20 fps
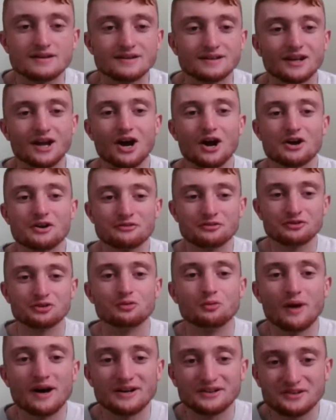Hello
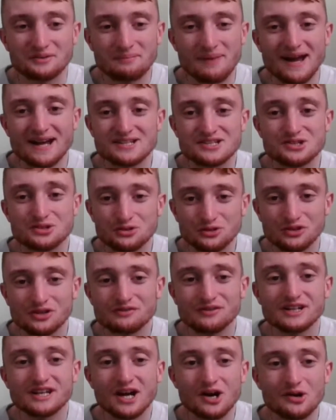everyone, welcome back to another
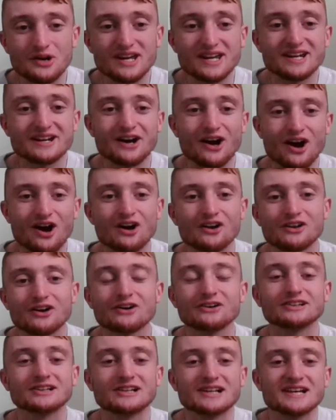video here on
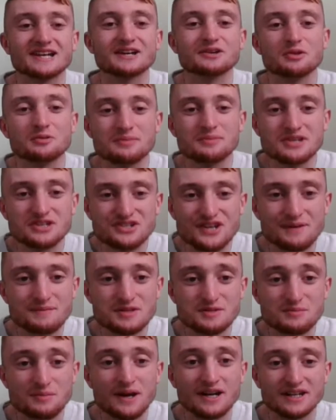Cluiche with me,
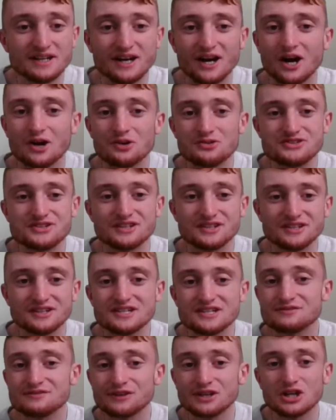Seamus, Brady, your host. And in
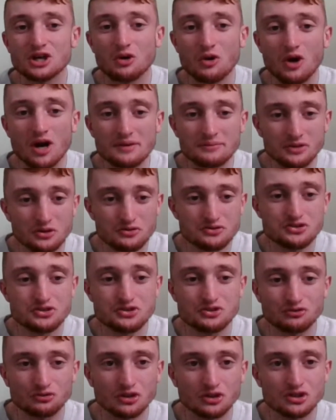this video, I'm going
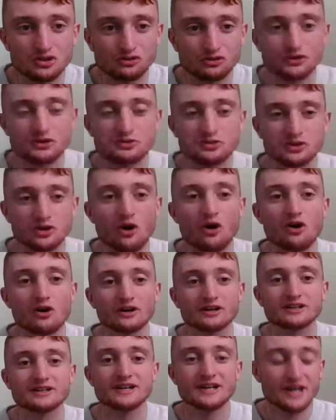to run through
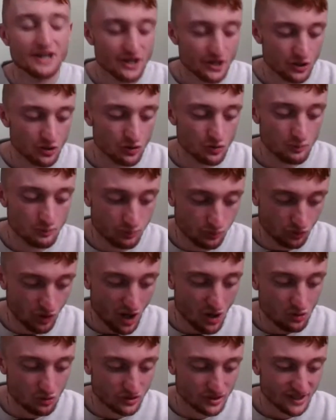Cork, who
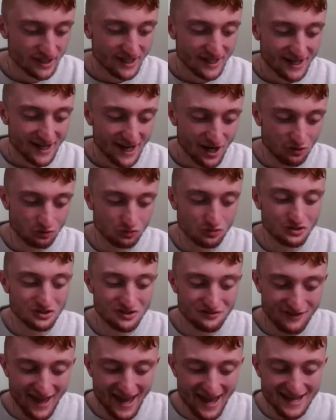broke a run
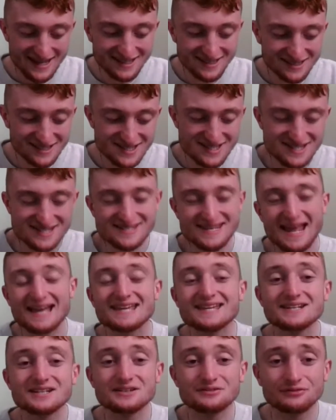of 8
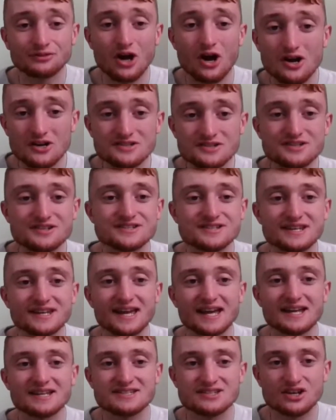consecutive losses
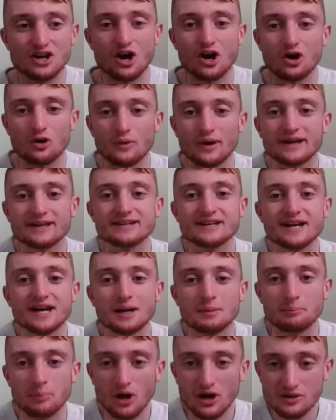against Galway
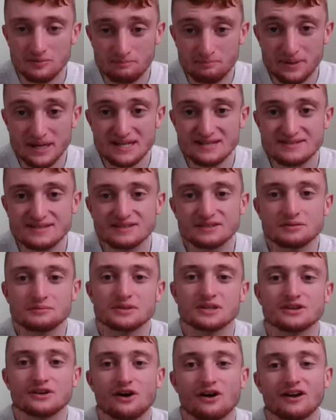by beating them
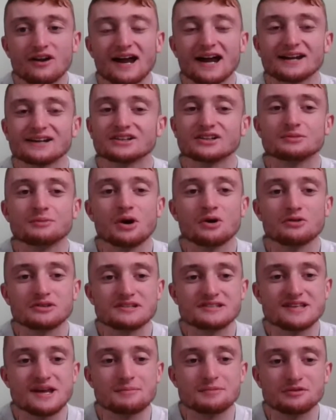in the All-Ireland Camogie
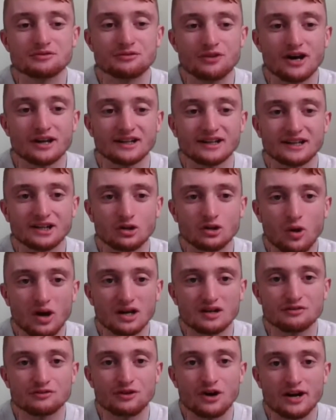semi-final and
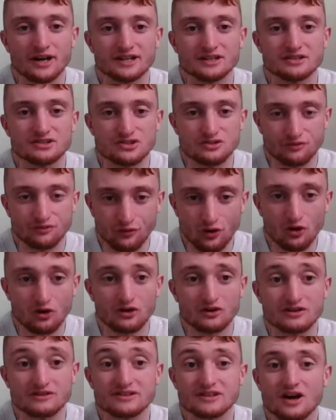qualifying
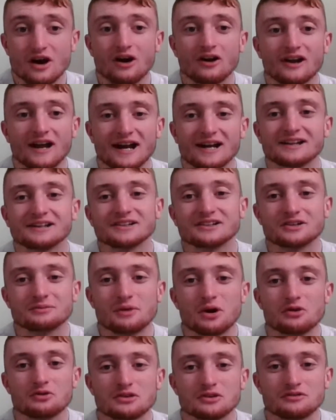for the All-Ireland
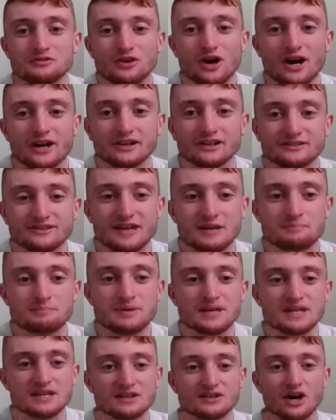Camogie final. They
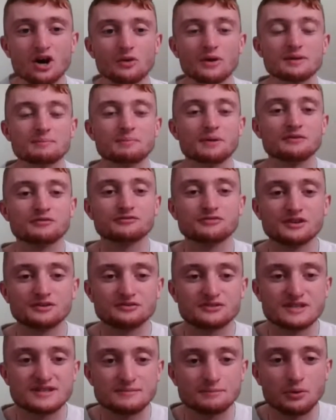beat Galway by
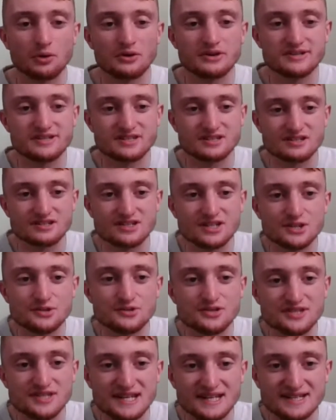15 points to
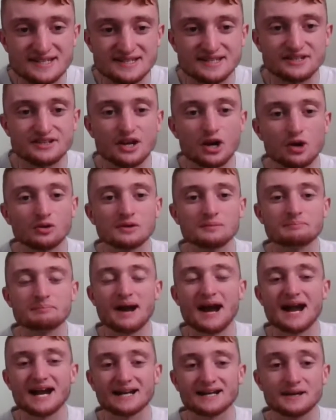2-6 in Nowlan
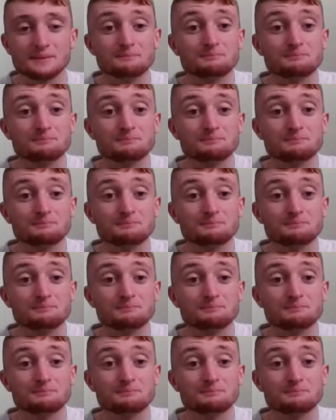Park.